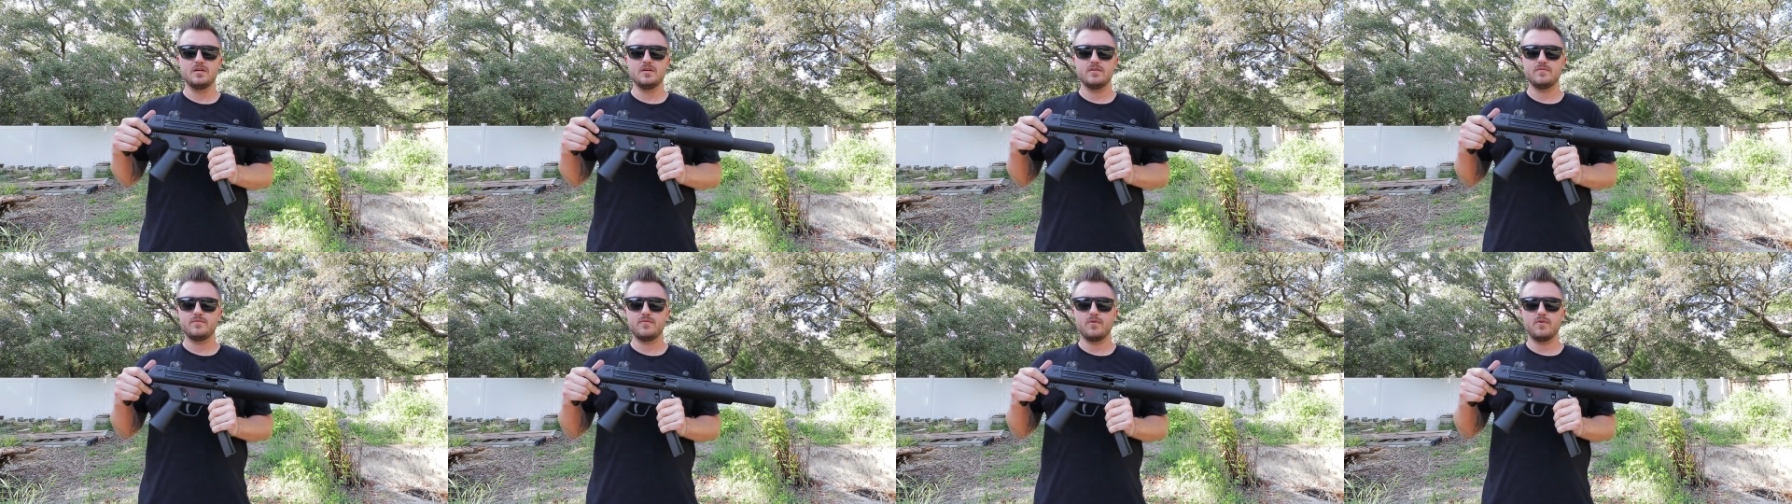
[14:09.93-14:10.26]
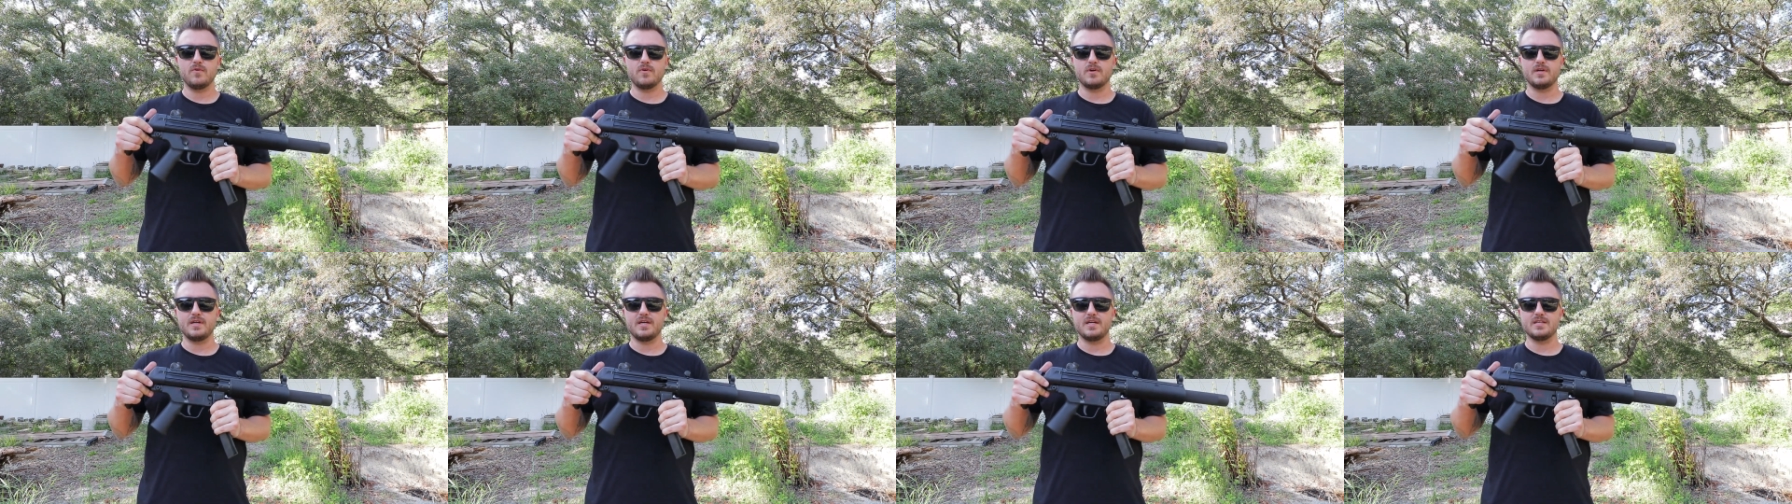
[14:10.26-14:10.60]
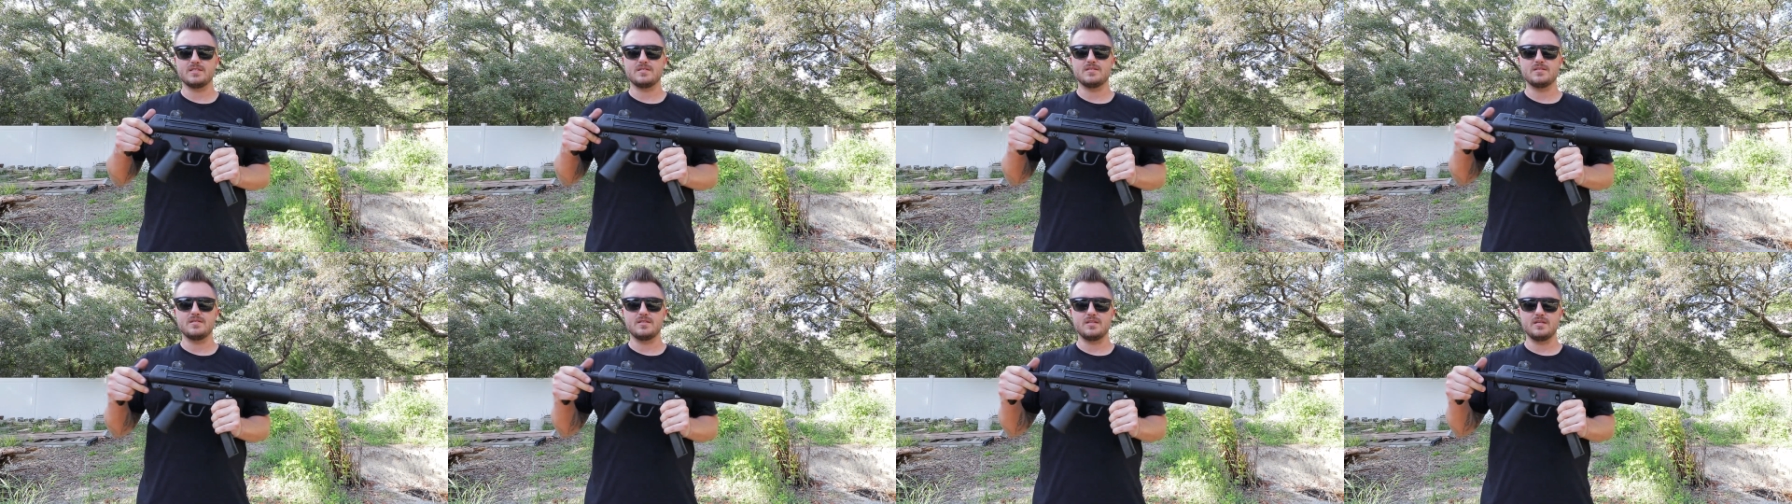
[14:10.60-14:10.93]
for an
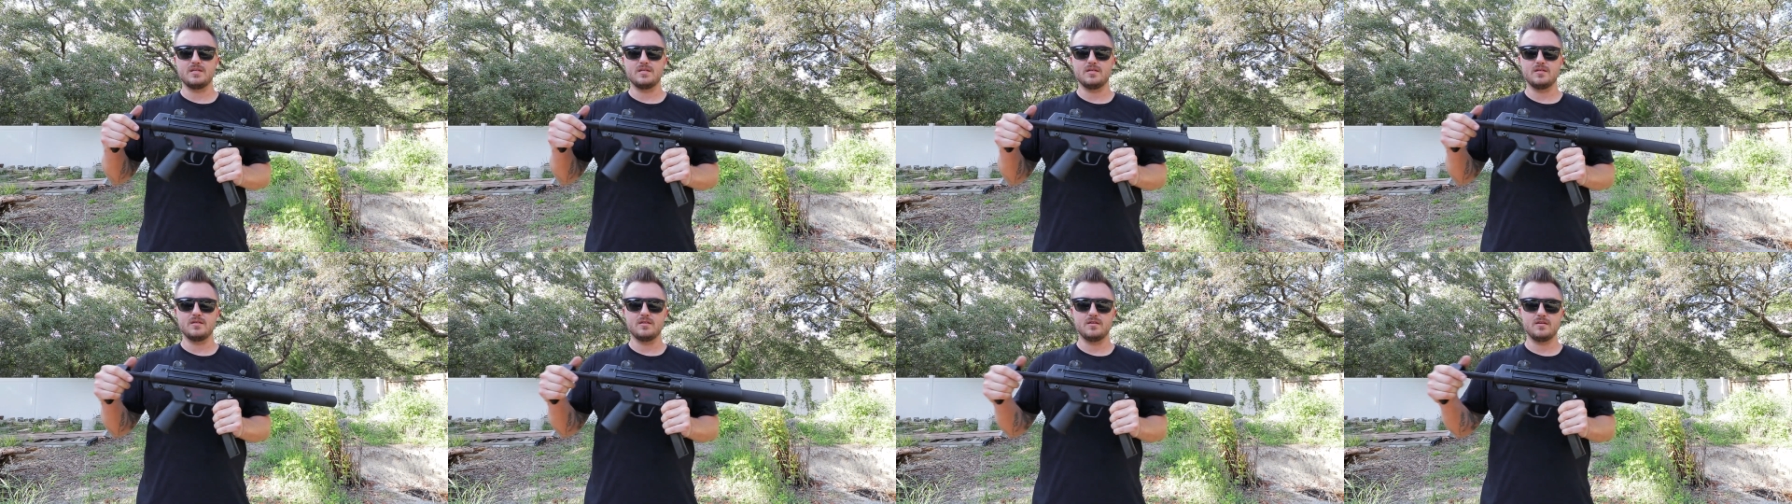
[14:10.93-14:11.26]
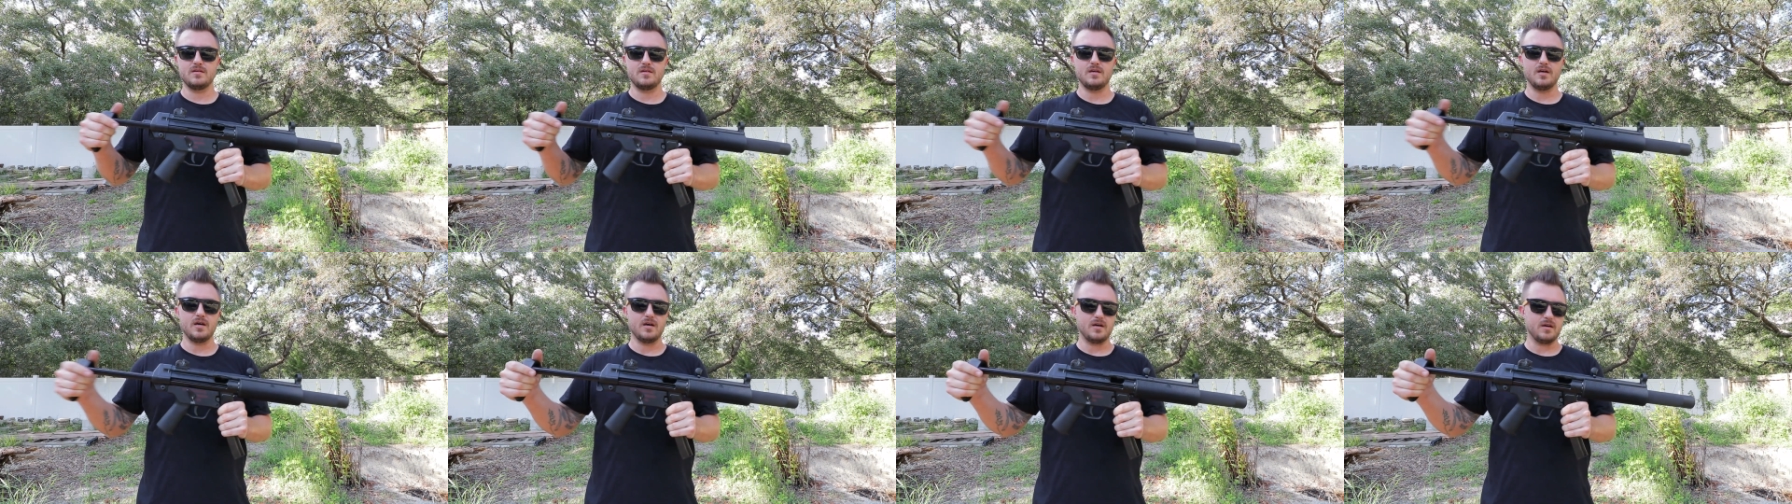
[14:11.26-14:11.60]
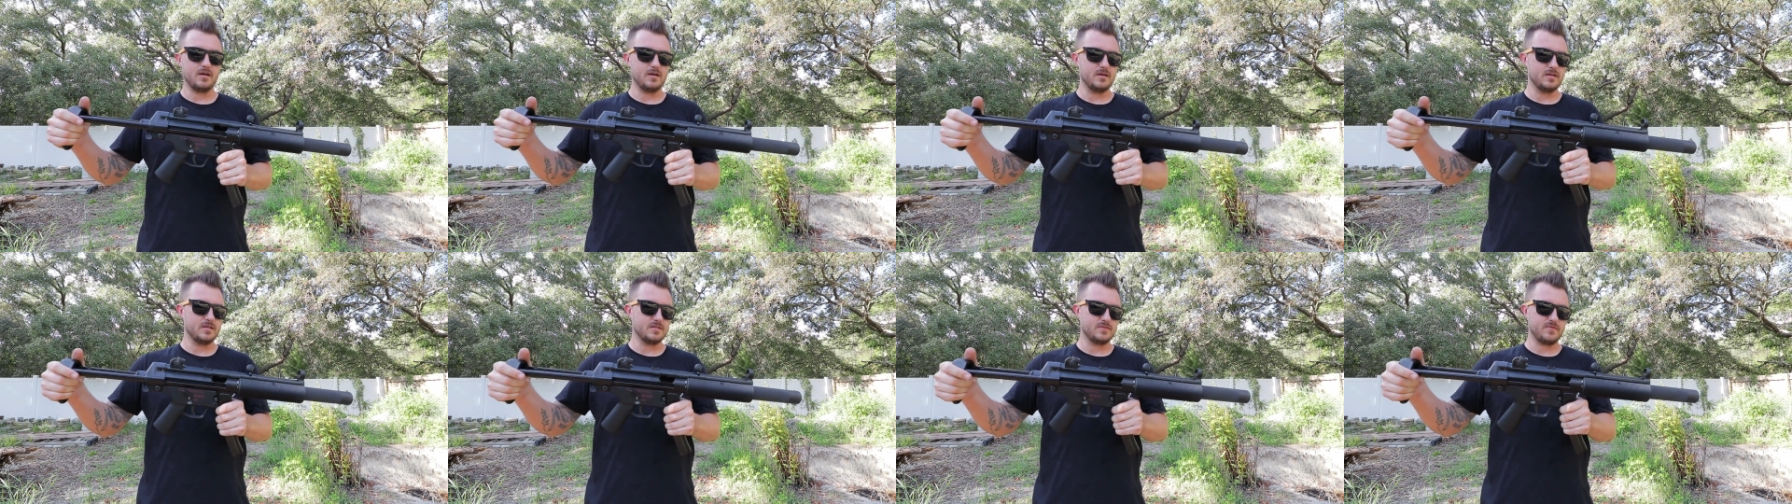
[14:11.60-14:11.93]
SD
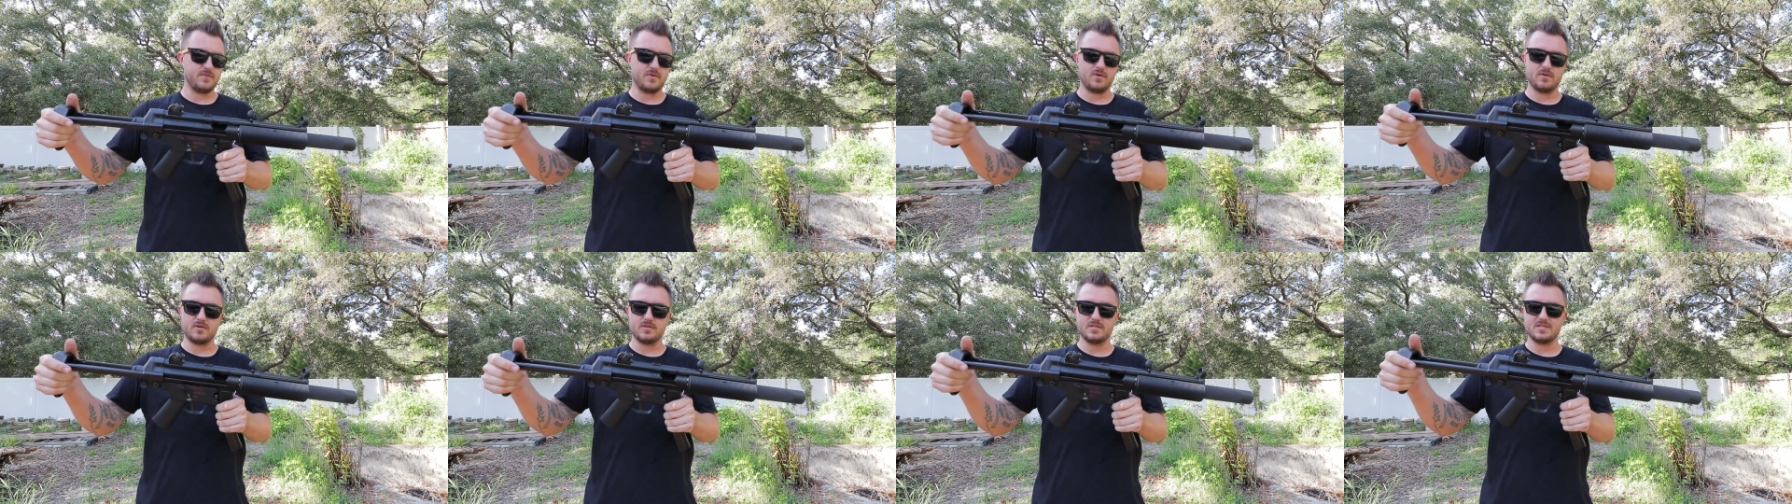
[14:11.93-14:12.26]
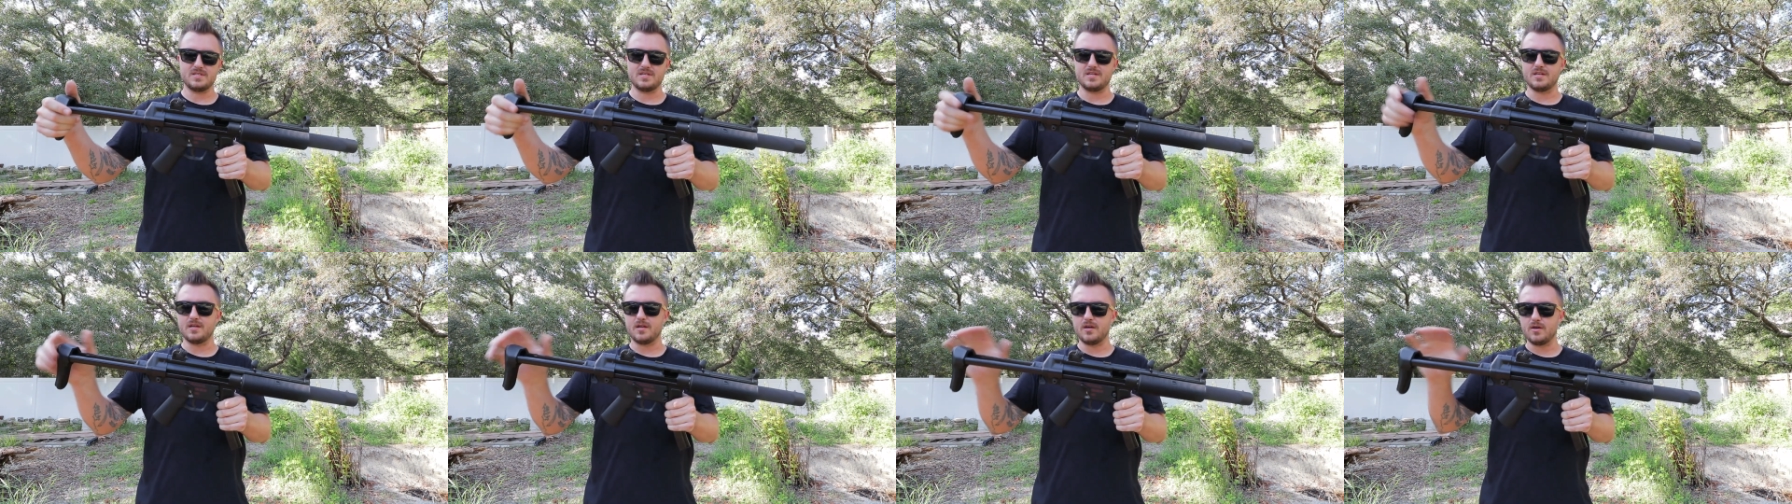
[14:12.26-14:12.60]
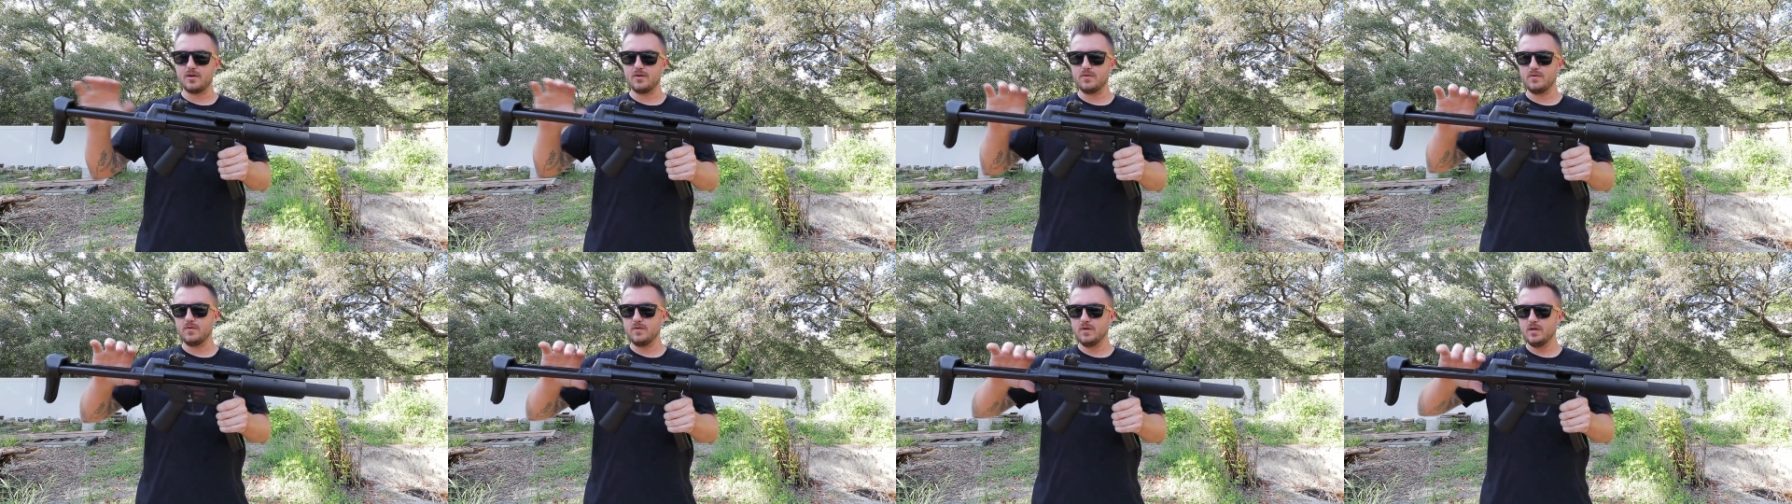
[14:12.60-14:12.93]
uh, as far as I
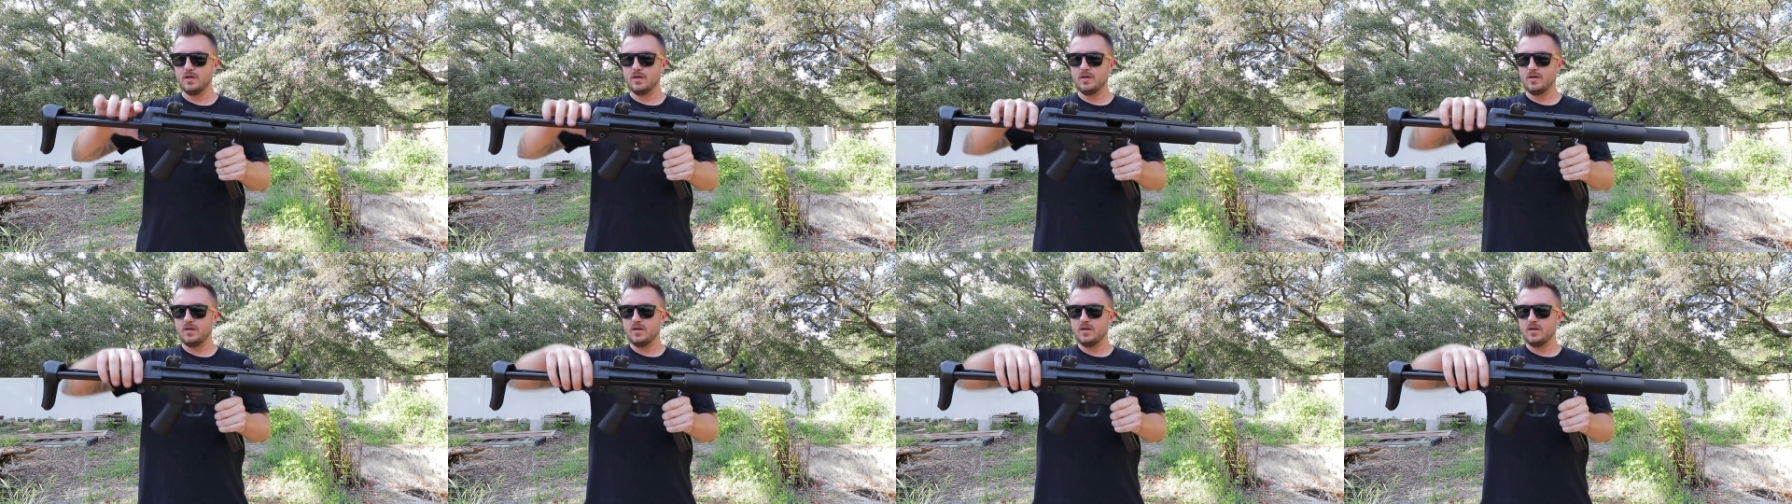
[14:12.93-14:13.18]
know.